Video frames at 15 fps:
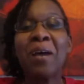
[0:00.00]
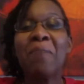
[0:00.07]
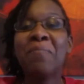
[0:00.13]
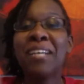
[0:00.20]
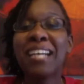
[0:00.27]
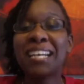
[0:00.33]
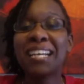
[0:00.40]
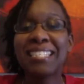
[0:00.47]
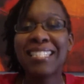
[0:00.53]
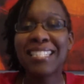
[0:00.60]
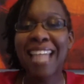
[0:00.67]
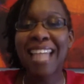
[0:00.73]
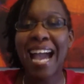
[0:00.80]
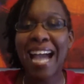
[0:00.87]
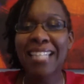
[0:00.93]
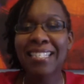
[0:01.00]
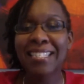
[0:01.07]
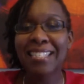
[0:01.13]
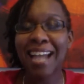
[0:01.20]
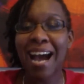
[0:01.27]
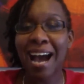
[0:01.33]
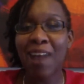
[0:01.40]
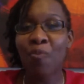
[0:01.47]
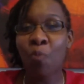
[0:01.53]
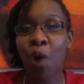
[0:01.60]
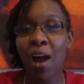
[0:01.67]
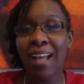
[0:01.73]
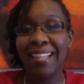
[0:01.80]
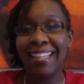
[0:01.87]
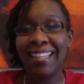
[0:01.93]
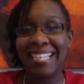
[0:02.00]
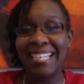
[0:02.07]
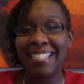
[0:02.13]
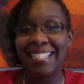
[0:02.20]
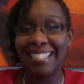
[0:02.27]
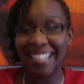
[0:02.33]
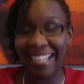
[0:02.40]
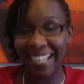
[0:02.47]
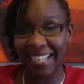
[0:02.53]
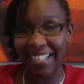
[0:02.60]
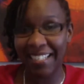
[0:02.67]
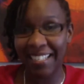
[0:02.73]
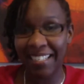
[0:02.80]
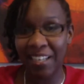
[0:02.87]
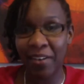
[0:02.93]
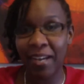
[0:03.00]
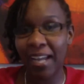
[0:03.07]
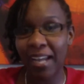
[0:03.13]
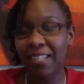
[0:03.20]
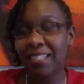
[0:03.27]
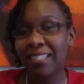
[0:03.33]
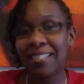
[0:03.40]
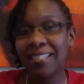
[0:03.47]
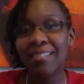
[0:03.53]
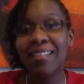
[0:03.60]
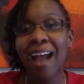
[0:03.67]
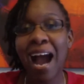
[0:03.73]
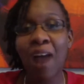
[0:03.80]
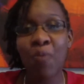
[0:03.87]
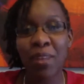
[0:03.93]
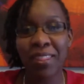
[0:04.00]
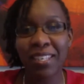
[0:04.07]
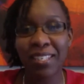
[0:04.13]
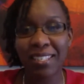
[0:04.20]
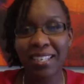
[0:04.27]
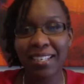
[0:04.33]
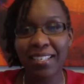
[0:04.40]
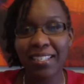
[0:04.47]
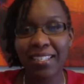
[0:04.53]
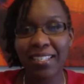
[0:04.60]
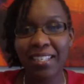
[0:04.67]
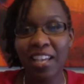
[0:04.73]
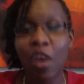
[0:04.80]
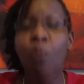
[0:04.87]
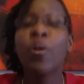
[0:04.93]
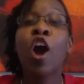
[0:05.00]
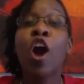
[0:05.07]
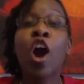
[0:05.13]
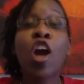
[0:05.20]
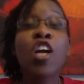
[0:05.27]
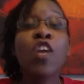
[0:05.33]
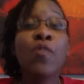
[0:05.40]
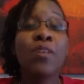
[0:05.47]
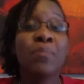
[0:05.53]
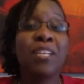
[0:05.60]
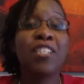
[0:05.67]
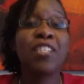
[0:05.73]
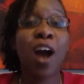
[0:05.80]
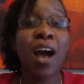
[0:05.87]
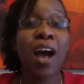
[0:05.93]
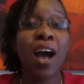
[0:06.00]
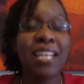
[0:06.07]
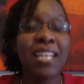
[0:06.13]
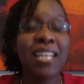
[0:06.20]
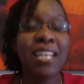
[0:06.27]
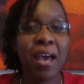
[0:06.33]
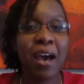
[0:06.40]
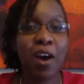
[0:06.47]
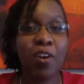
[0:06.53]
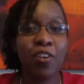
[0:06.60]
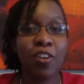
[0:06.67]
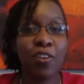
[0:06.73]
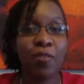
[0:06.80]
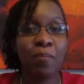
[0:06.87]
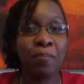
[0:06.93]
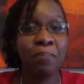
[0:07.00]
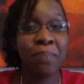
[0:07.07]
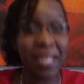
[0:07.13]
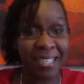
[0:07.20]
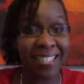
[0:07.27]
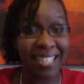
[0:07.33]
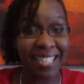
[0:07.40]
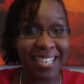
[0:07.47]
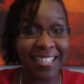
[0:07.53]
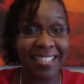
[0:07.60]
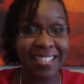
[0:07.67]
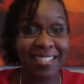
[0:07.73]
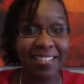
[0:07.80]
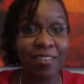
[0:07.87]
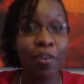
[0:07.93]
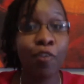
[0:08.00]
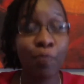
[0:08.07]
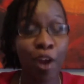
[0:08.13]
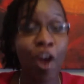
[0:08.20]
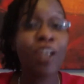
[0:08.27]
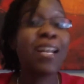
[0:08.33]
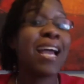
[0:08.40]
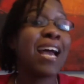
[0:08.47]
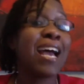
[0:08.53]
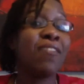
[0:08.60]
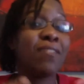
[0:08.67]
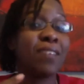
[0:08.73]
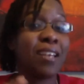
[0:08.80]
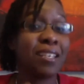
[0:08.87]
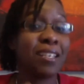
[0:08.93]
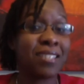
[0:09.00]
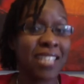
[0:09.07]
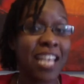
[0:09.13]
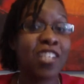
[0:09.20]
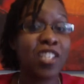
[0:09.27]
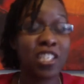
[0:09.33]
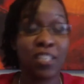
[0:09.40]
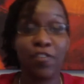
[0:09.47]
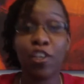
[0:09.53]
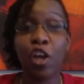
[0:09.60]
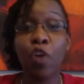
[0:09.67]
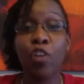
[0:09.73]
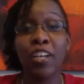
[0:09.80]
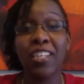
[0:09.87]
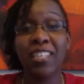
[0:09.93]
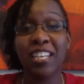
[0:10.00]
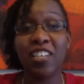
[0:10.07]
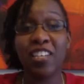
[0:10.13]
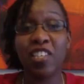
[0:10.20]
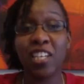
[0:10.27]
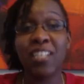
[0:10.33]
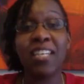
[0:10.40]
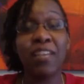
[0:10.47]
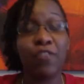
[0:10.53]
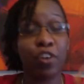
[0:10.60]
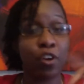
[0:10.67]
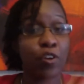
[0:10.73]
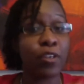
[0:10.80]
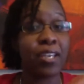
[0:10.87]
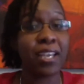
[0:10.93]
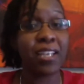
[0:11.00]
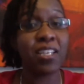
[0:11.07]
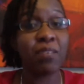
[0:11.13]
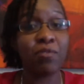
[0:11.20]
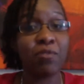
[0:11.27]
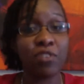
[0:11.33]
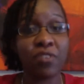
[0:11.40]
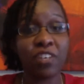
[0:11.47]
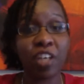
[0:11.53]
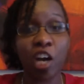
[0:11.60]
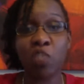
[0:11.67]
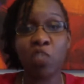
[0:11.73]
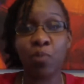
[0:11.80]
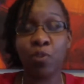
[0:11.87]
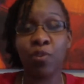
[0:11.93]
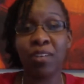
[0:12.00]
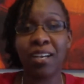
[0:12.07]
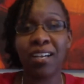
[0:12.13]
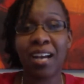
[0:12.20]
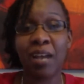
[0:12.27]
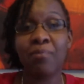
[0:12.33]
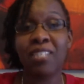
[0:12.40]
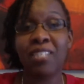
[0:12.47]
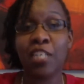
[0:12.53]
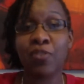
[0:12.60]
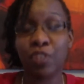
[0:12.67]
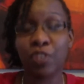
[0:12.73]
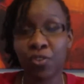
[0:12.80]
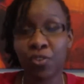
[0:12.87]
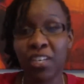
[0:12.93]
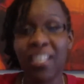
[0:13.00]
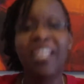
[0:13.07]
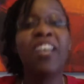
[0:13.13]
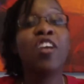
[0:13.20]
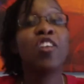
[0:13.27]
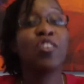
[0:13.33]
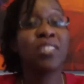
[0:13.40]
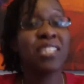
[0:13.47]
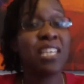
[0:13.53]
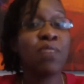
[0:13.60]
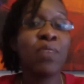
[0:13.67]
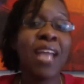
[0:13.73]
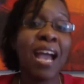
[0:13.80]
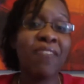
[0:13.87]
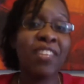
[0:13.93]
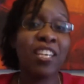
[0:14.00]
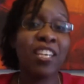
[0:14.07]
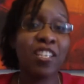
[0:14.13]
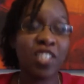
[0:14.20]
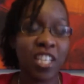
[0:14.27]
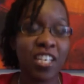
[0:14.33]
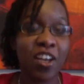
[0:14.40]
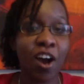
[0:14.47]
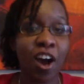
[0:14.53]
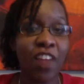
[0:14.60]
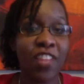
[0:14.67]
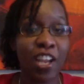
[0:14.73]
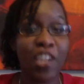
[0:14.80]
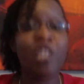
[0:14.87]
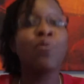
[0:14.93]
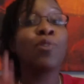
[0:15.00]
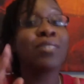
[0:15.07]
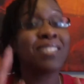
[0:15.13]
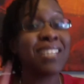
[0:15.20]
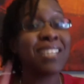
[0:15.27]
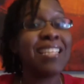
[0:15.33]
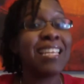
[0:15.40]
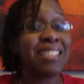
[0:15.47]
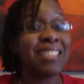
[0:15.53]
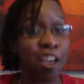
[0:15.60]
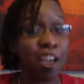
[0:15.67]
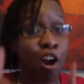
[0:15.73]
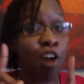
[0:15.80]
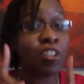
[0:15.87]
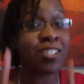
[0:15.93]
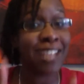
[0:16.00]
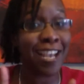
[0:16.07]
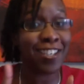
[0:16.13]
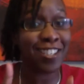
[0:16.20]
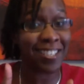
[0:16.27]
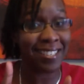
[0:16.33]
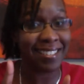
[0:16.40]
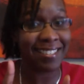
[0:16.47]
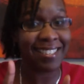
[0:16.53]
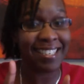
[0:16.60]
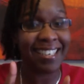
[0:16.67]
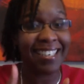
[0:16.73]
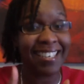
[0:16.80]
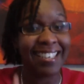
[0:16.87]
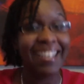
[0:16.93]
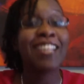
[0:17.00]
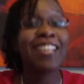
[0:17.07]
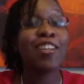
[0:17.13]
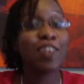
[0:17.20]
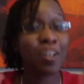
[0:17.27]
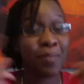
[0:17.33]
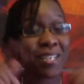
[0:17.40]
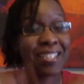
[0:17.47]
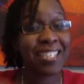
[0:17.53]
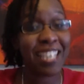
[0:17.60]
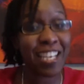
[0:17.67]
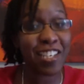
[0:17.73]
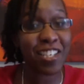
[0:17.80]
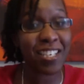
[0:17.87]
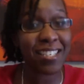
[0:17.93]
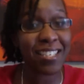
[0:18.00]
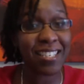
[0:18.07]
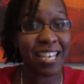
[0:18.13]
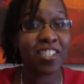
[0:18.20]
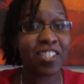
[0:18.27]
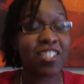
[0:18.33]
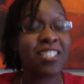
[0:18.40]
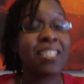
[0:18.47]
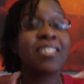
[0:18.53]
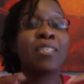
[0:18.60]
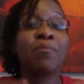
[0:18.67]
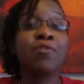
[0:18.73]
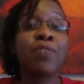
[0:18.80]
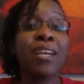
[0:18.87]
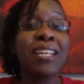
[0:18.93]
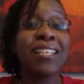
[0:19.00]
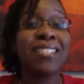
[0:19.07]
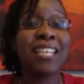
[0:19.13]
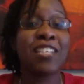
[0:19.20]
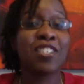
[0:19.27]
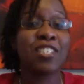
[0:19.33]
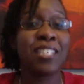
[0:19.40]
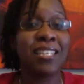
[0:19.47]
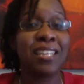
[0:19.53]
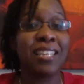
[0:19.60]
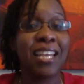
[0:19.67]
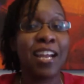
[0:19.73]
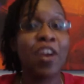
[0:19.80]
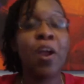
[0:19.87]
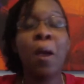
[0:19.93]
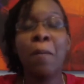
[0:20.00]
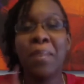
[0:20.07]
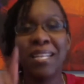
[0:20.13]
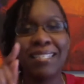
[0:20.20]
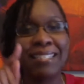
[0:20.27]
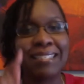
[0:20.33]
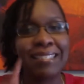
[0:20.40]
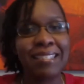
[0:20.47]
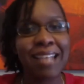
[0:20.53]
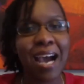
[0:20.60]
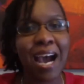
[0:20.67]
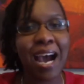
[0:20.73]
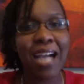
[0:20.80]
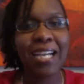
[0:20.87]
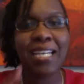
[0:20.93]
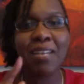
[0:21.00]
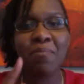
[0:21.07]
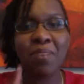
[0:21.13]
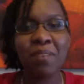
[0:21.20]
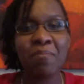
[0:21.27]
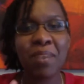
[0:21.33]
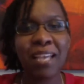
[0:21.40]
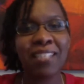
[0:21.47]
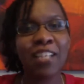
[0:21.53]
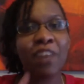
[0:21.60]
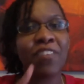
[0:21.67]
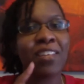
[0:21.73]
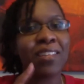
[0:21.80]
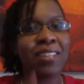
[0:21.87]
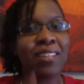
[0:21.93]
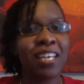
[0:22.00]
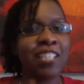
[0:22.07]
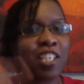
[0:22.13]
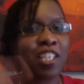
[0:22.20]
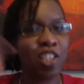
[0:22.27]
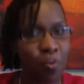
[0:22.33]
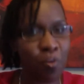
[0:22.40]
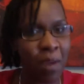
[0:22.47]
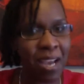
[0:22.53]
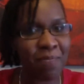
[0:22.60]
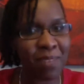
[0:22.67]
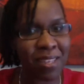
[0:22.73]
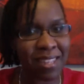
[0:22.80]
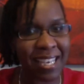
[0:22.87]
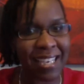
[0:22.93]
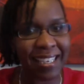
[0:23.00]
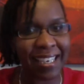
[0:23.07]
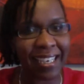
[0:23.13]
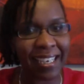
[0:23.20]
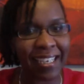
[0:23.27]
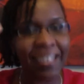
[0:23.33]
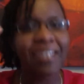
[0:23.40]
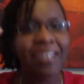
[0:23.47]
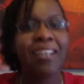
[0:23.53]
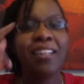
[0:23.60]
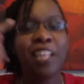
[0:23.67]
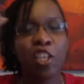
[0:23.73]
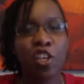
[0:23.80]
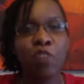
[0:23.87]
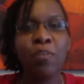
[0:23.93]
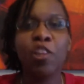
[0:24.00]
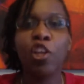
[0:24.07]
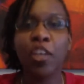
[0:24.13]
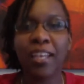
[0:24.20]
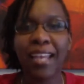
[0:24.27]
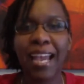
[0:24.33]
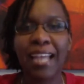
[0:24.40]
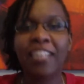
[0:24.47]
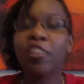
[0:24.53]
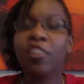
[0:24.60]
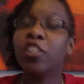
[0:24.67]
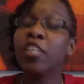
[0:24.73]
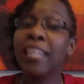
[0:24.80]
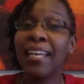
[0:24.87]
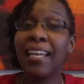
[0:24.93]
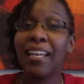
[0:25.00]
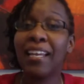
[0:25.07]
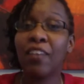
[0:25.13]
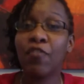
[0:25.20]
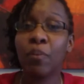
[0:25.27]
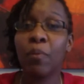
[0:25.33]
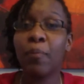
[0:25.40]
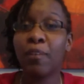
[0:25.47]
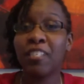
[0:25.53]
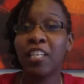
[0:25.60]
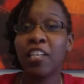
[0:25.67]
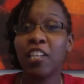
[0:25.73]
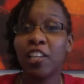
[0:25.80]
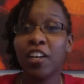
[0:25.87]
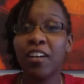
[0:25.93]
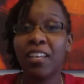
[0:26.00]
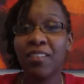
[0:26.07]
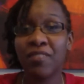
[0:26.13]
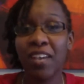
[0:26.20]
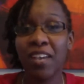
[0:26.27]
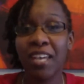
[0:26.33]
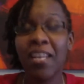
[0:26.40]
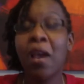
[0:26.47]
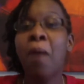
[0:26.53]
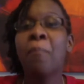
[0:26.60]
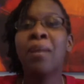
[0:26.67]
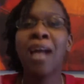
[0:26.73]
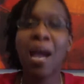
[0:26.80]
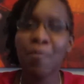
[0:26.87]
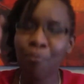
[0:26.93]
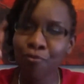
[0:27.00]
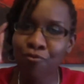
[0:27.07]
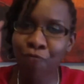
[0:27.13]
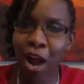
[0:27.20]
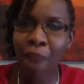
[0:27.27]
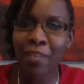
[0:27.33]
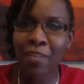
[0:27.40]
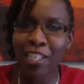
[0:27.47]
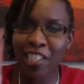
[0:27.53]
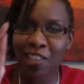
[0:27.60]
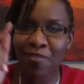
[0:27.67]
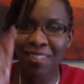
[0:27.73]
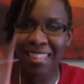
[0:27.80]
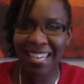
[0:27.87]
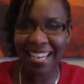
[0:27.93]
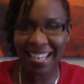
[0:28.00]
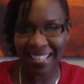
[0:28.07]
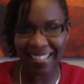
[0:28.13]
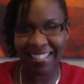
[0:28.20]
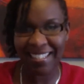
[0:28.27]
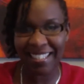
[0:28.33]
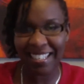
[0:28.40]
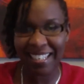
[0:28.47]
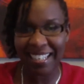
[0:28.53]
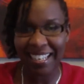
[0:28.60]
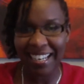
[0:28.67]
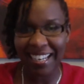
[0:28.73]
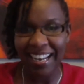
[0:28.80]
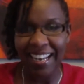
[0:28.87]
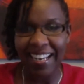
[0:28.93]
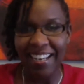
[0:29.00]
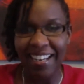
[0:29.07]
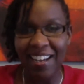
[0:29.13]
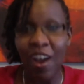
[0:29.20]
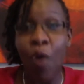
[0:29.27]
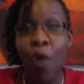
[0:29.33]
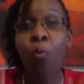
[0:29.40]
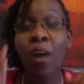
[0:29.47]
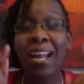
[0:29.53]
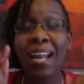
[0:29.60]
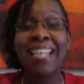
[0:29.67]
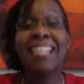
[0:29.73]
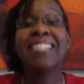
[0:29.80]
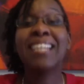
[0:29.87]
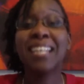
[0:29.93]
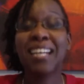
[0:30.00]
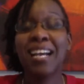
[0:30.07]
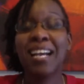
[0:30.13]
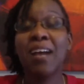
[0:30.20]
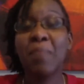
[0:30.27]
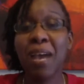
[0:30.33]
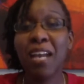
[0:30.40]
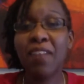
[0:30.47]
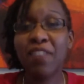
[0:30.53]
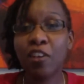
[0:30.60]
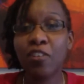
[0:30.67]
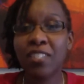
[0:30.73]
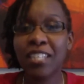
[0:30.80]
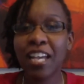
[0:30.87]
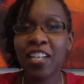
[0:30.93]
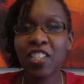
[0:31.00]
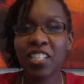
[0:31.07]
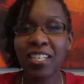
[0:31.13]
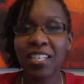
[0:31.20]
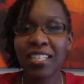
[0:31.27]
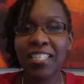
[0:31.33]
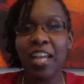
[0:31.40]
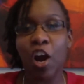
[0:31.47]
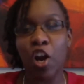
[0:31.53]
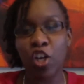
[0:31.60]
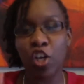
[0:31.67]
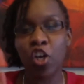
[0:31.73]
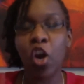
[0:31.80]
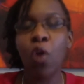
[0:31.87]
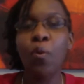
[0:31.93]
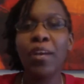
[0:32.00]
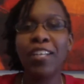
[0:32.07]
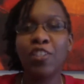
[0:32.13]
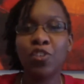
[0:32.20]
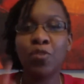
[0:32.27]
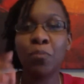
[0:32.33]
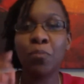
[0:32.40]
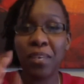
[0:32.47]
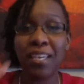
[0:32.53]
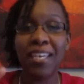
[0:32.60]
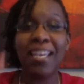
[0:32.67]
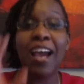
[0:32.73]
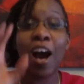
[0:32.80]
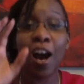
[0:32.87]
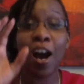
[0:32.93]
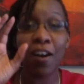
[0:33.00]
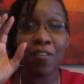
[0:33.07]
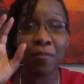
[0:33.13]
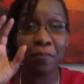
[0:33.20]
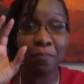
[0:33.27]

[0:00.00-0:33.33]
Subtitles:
Because that's not what this is. Okay, that's not what this is. We are going to be talking about business. We are going to have sessions. If you go look at the agenda, if you go to kingdomdrivenentrepreneur.com/retreat, you'll see we have the agenda on there, and you will see that there are sessions. And there are going to be teaching sessions and some training sessions in there, but it's not going to be based off of the things that you might be thinking that you'd be looking at getting from a particular event. But I promise you this, what is going to come out of those sessions are going to be of